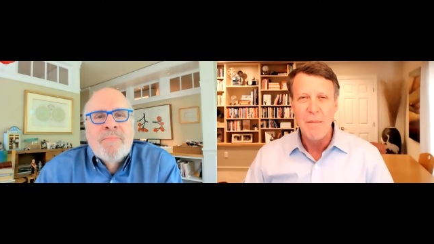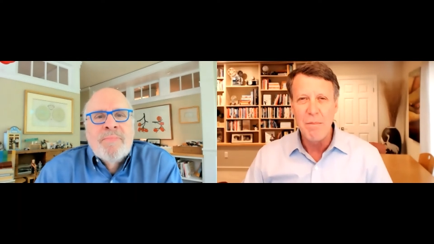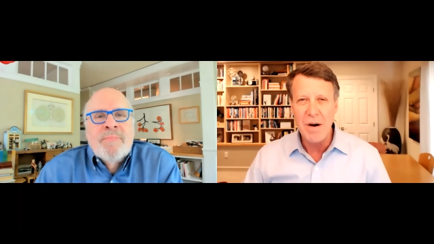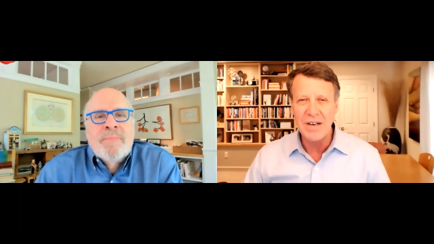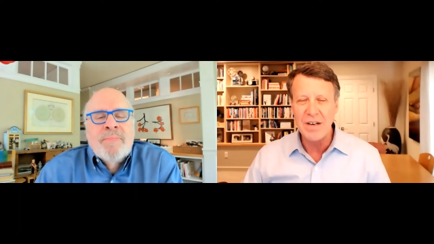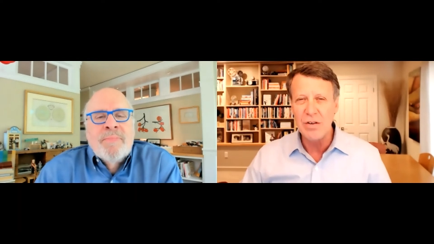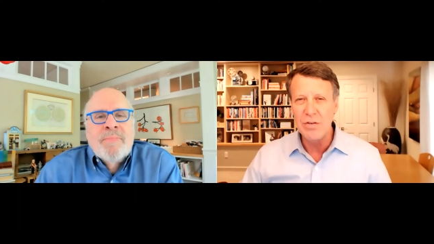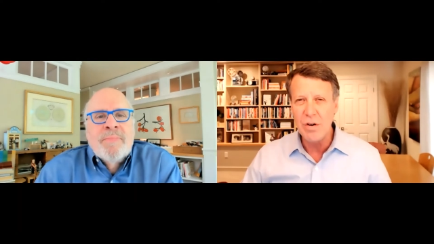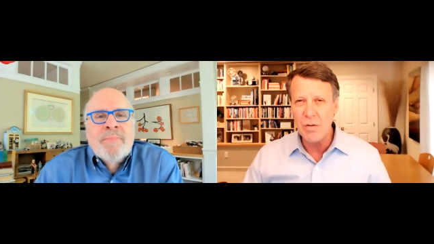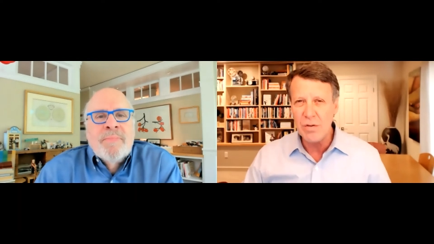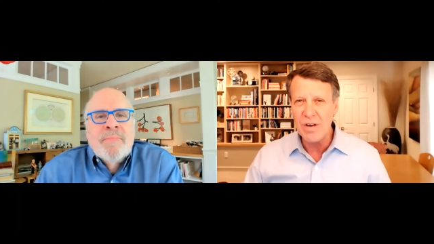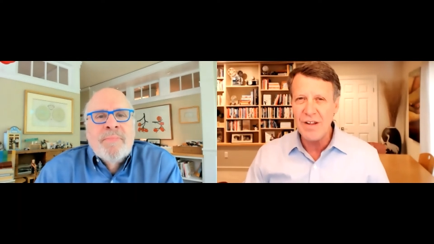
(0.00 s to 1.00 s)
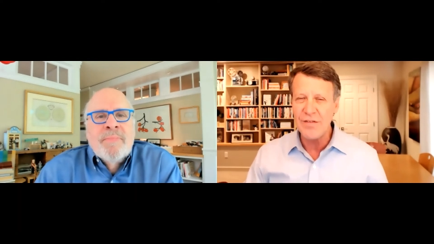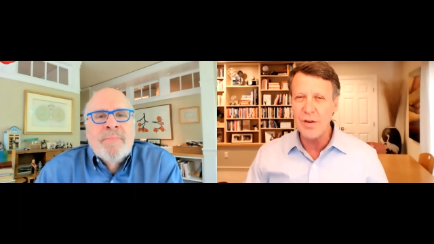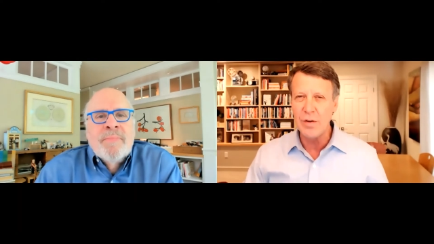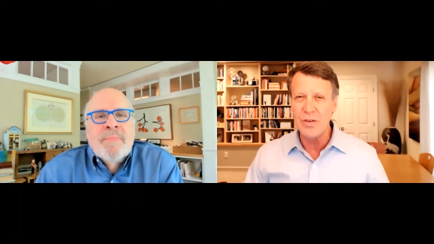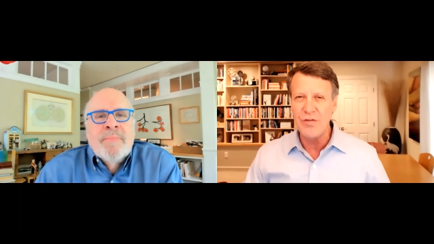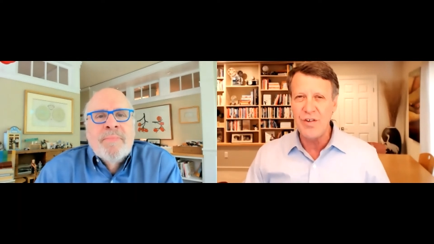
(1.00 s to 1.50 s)
Speaker 1: but don't let those
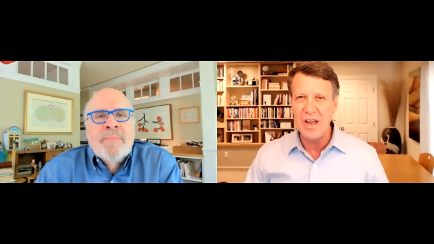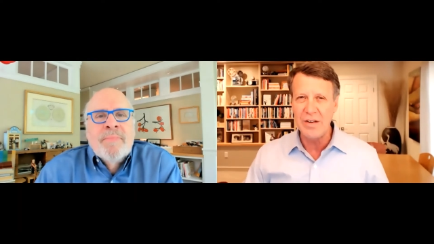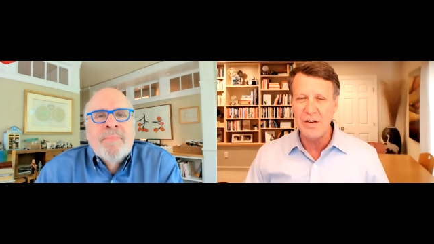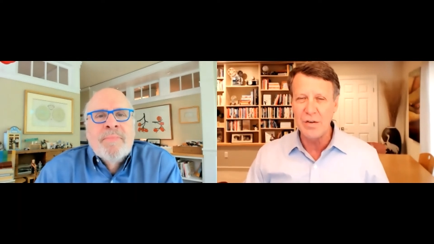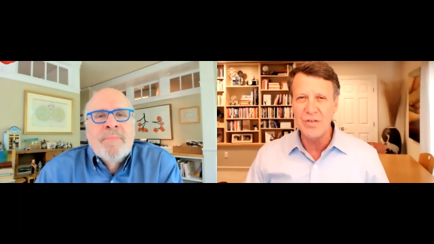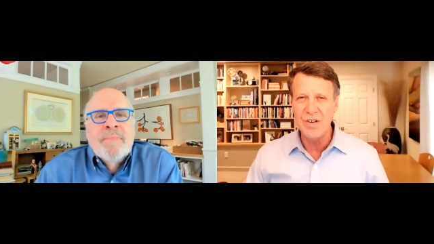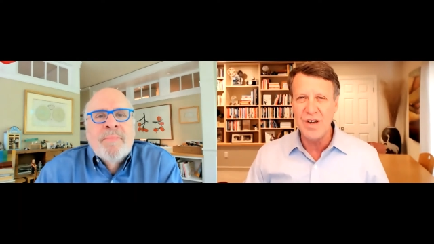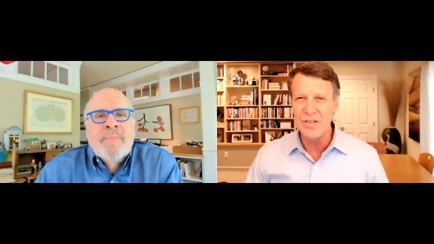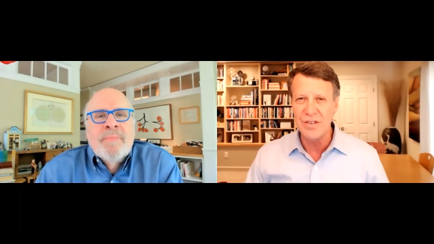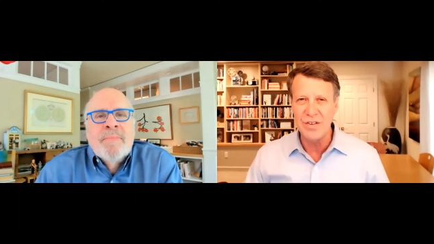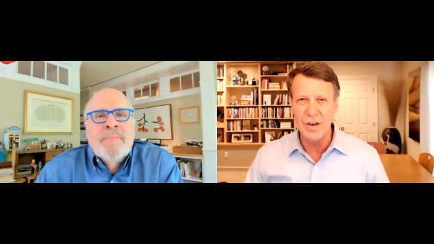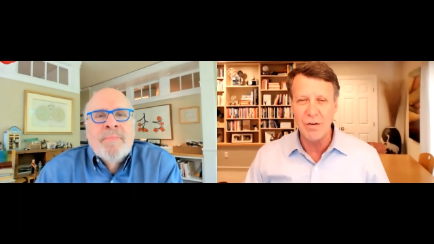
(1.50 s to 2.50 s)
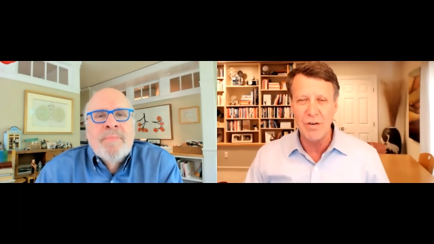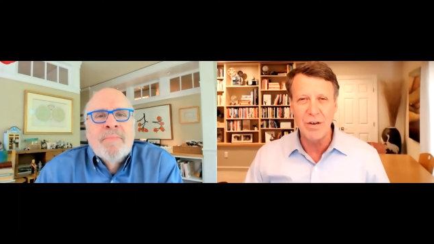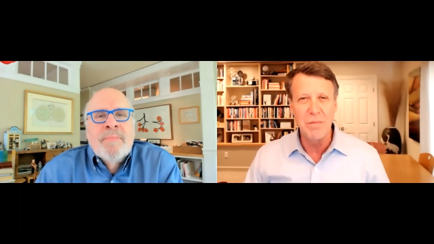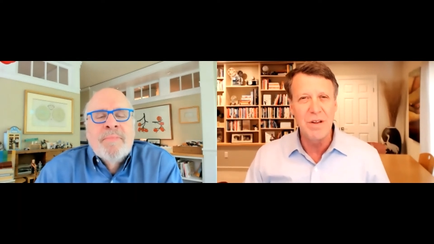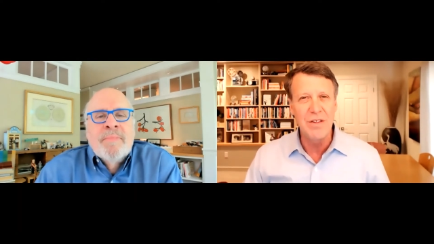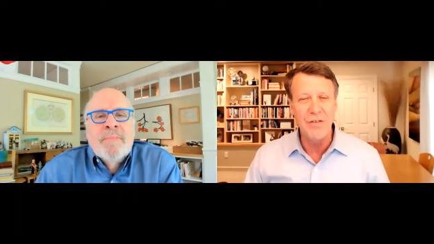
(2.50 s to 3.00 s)
failures necessarily
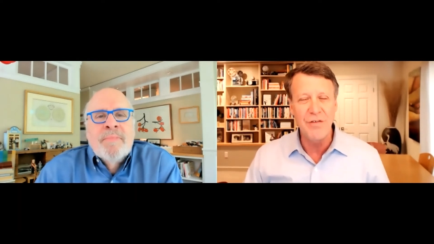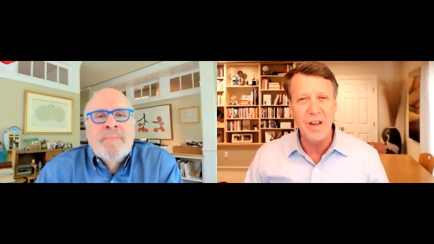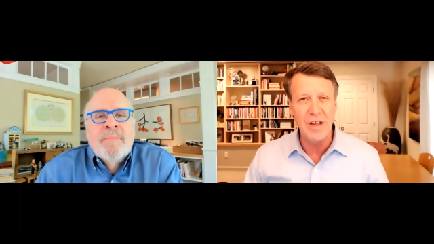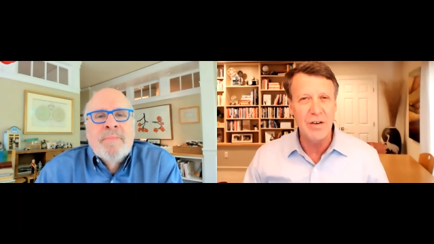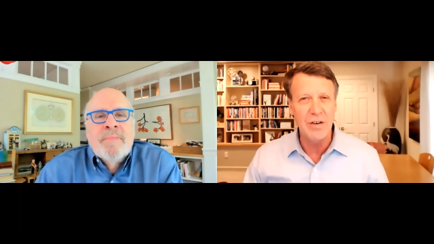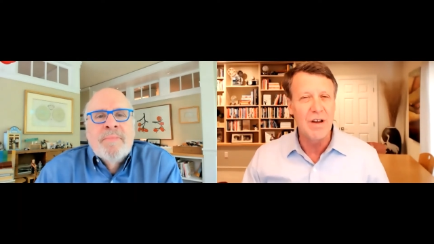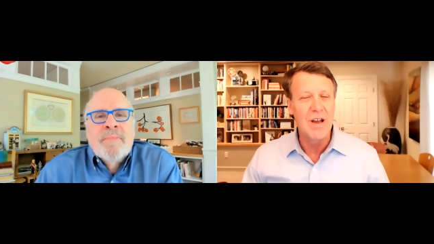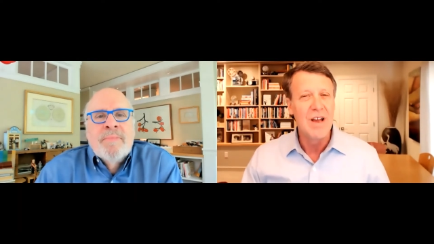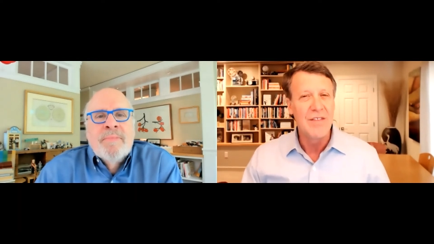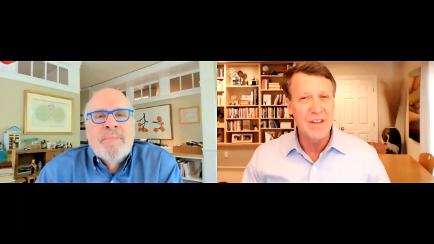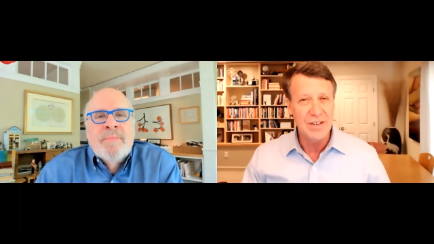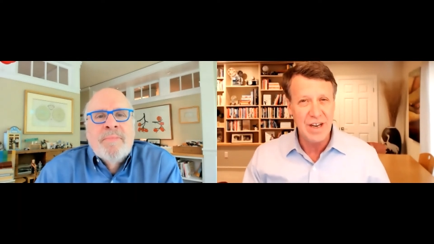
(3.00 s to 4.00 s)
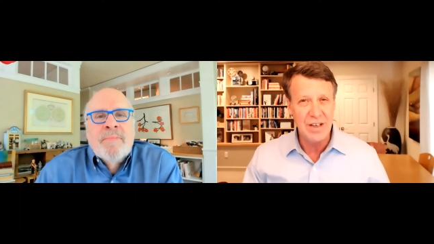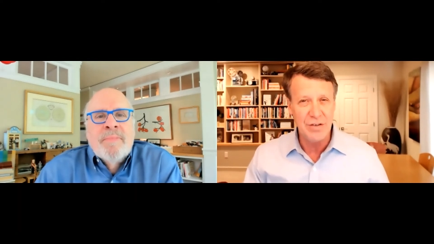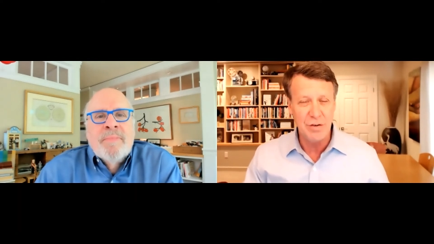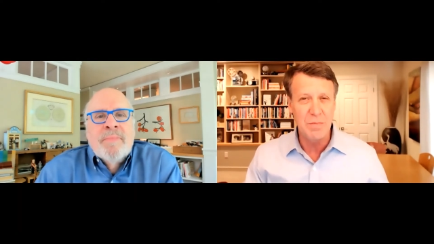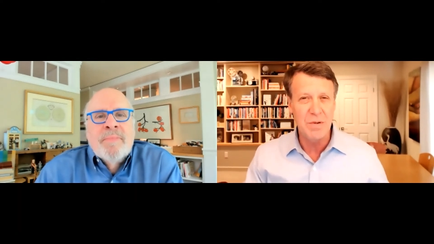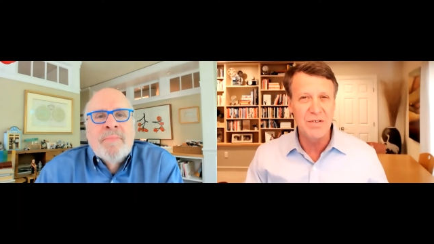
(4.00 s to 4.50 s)
be the failure that takes your
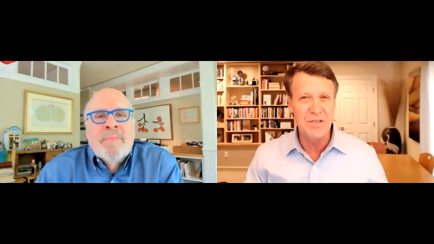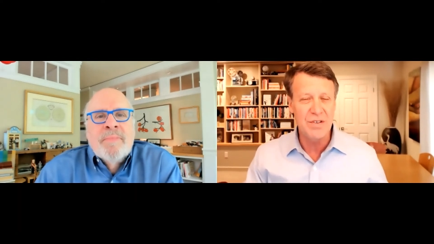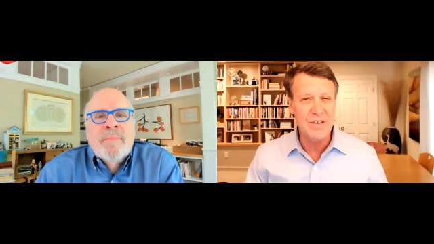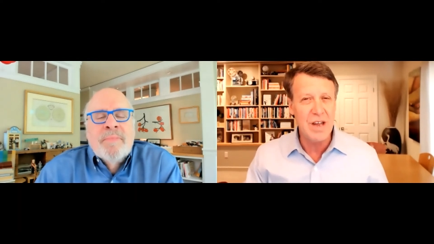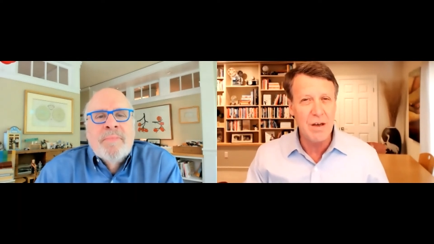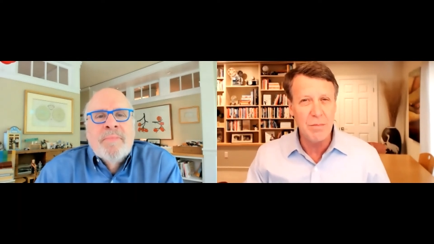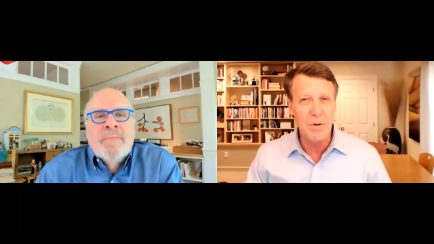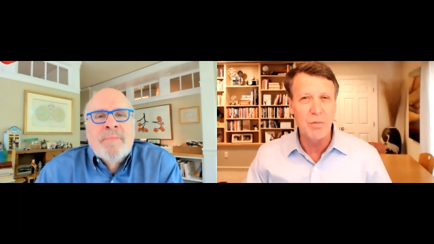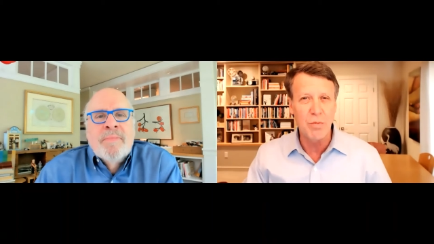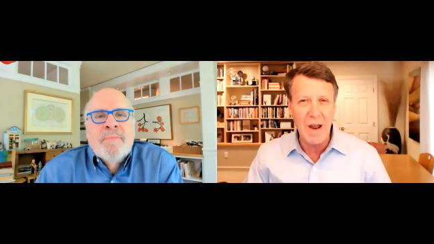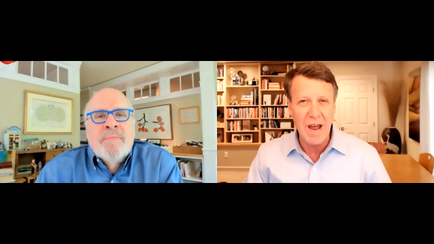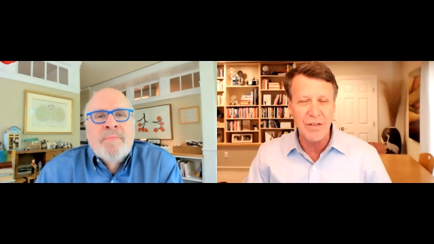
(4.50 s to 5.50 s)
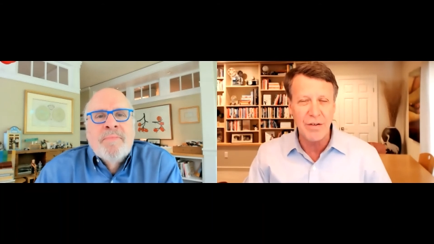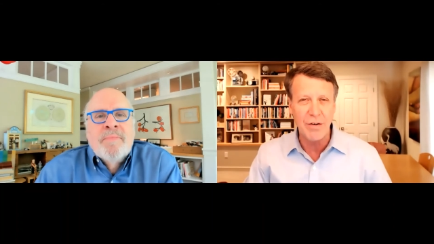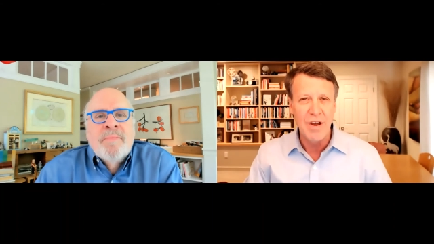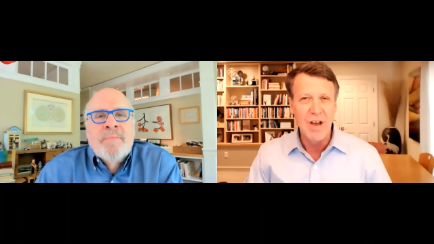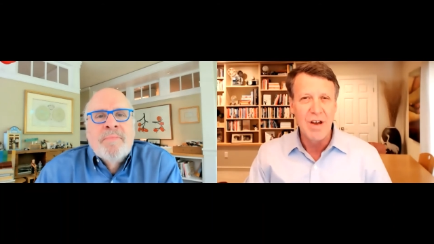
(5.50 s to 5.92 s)
business down, but rather